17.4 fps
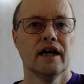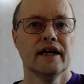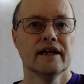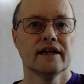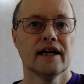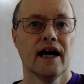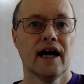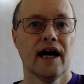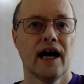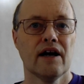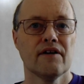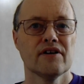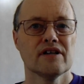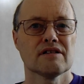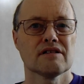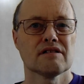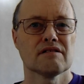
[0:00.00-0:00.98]
in a
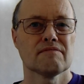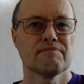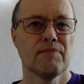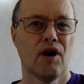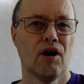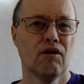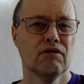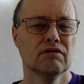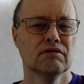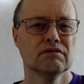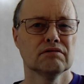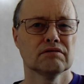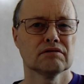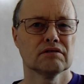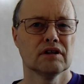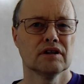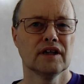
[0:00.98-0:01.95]
Harris poll
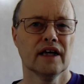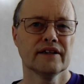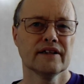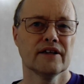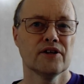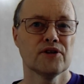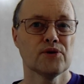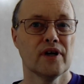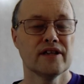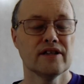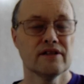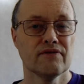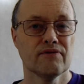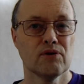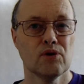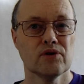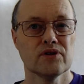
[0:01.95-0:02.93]
conducted in
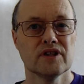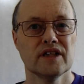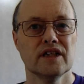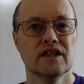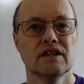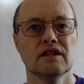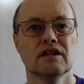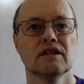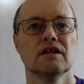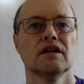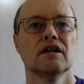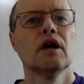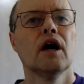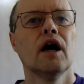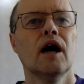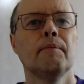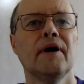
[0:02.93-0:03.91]
2014
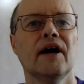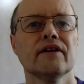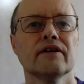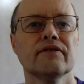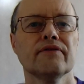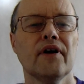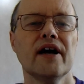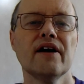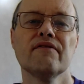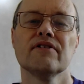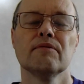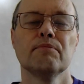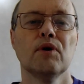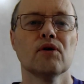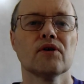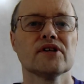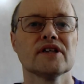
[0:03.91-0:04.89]
about the
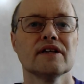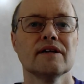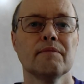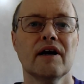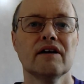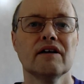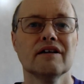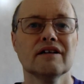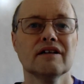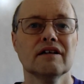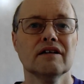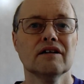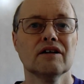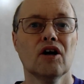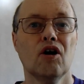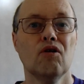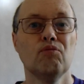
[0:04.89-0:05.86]
favorite books in
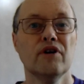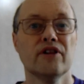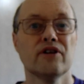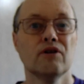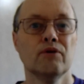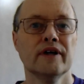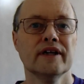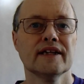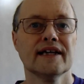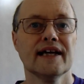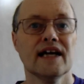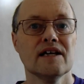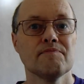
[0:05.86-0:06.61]
America, Gone with the Wind